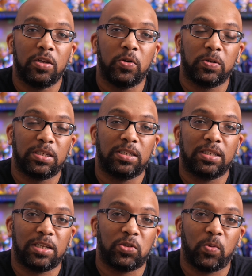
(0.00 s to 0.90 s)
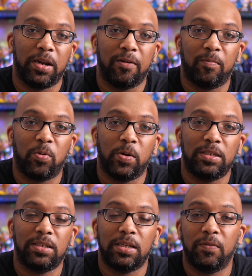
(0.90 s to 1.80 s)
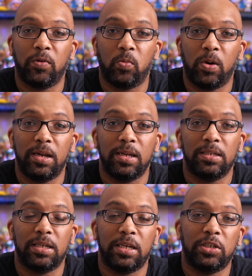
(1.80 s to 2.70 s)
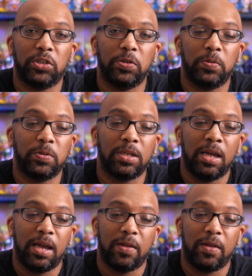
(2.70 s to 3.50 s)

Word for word: your success rate of printing if you're running into issues.